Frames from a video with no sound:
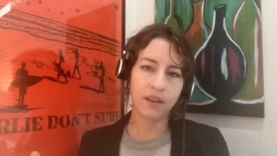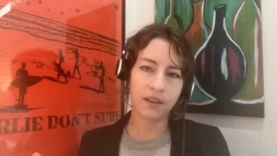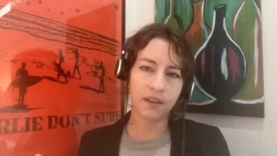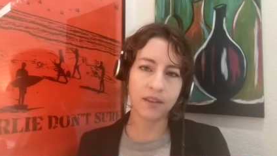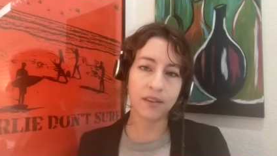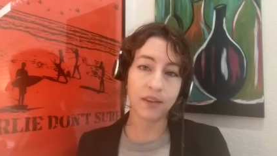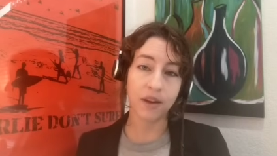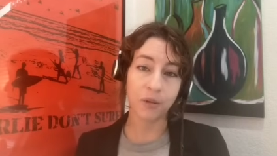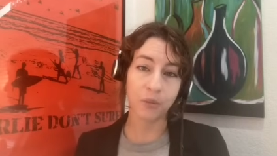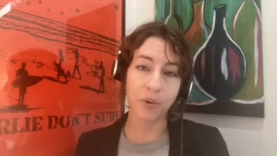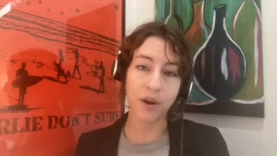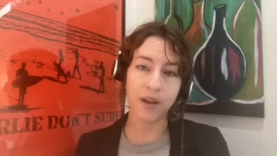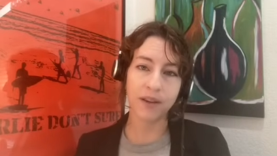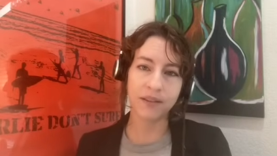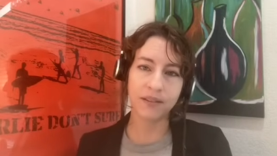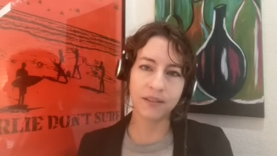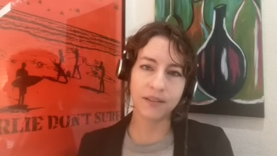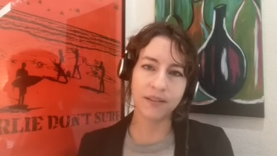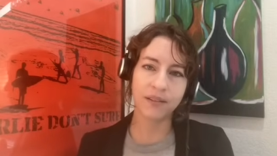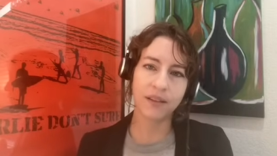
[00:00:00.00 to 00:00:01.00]
Yeah,
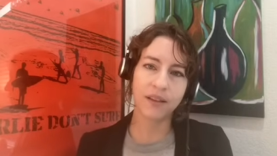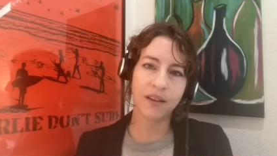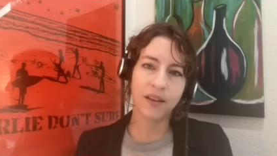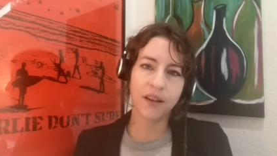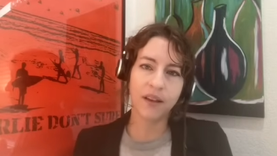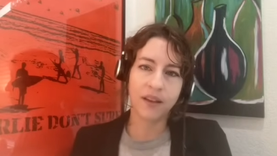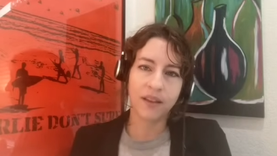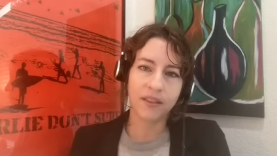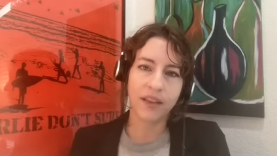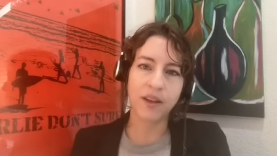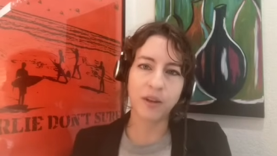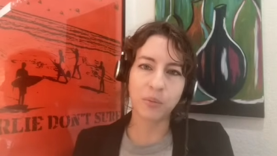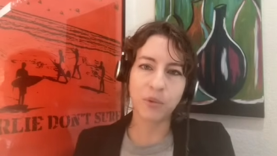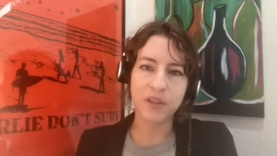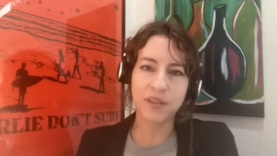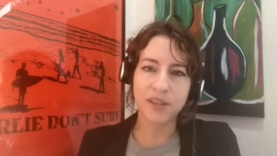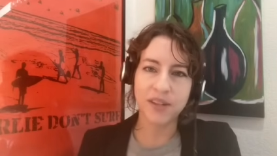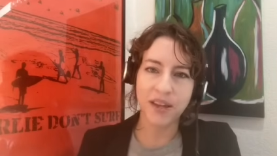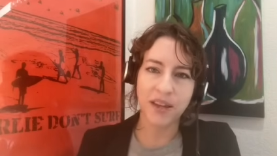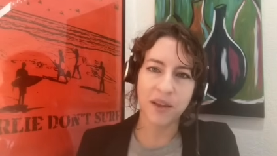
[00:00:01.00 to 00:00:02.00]
right. That'll be
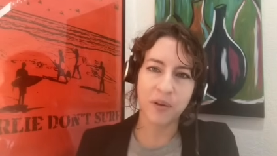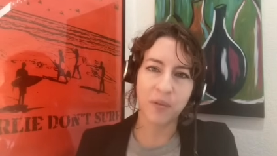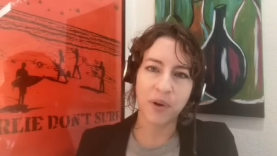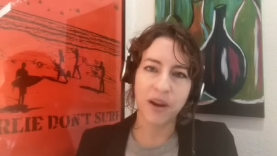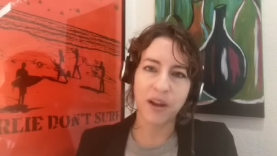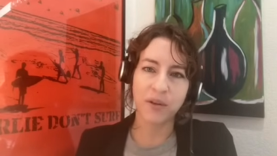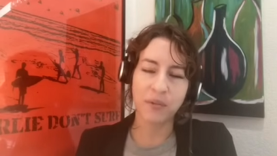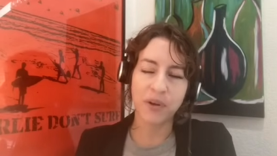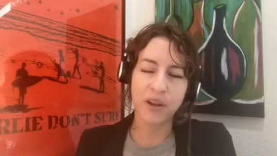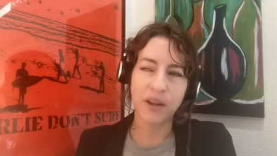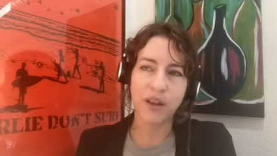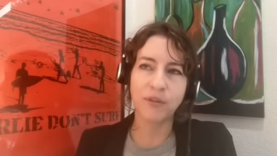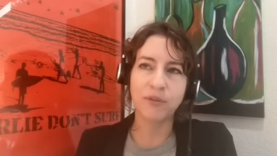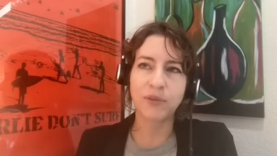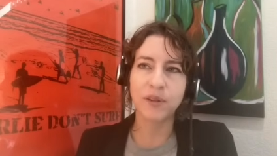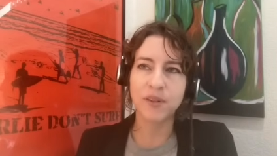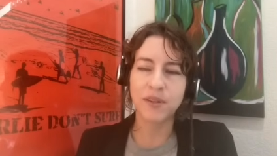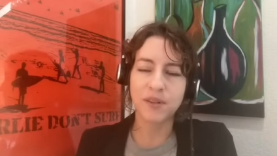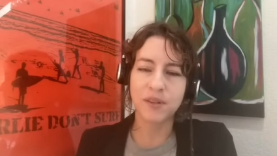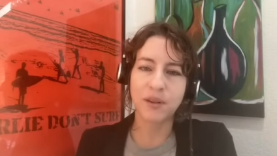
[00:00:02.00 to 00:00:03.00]
the day, right, when hell
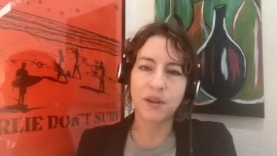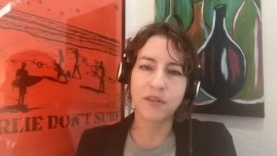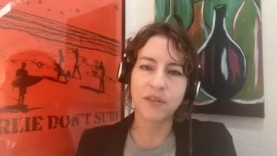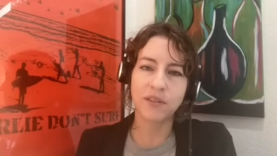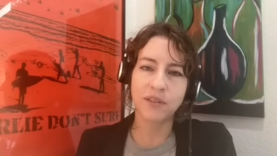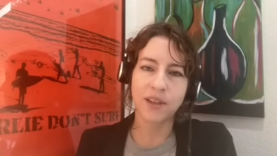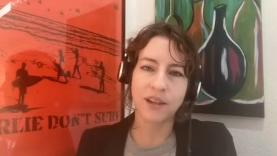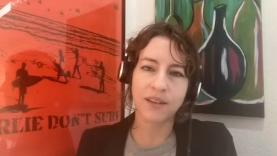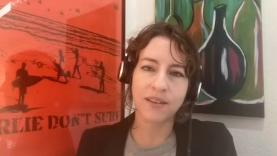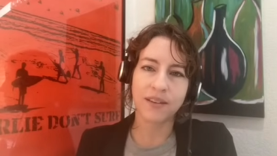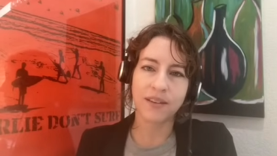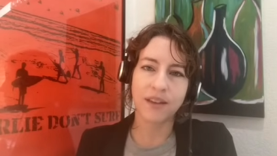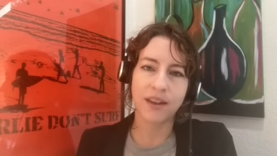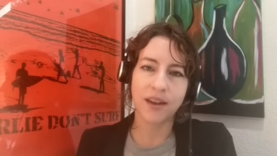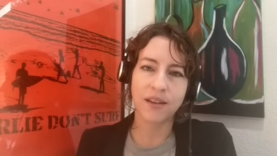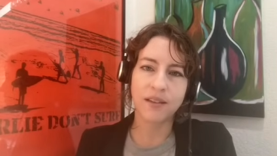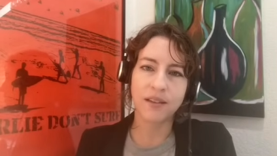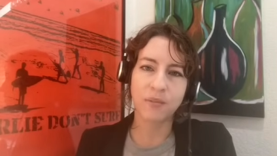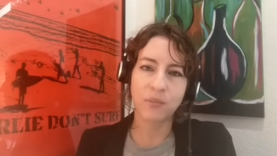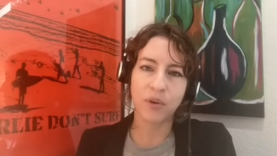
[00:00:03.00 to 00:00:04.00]
freezes over that I get
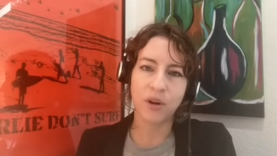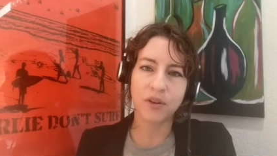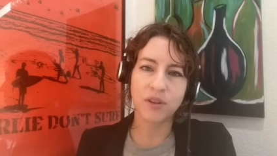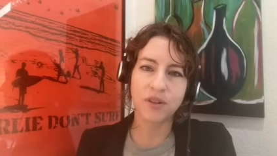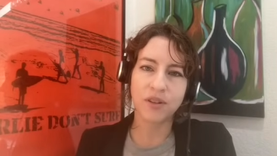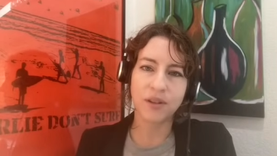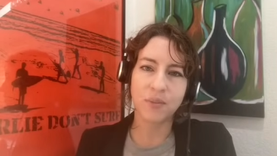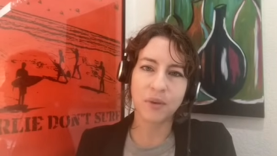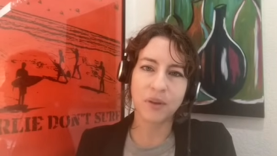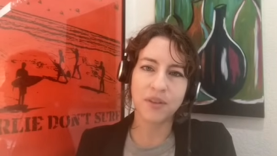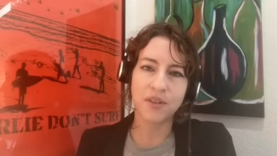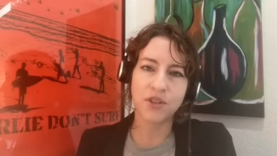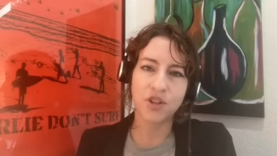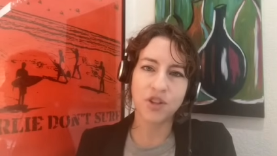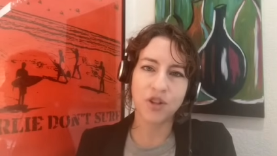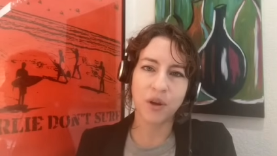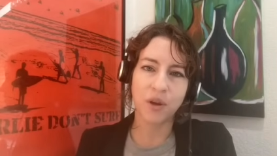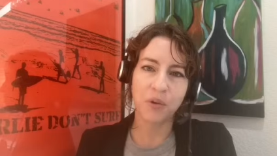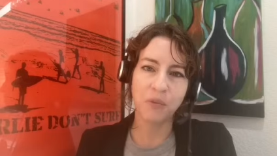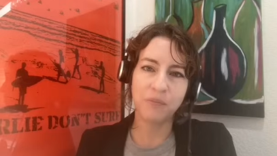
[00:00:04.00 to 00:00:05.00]
Kat Tenbarge to come on this
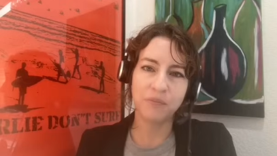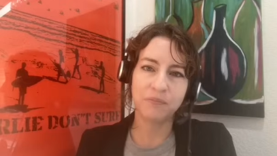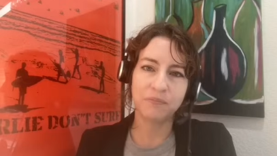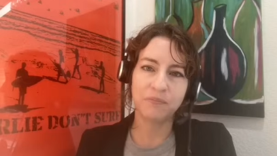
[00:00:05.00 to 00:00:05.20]
show.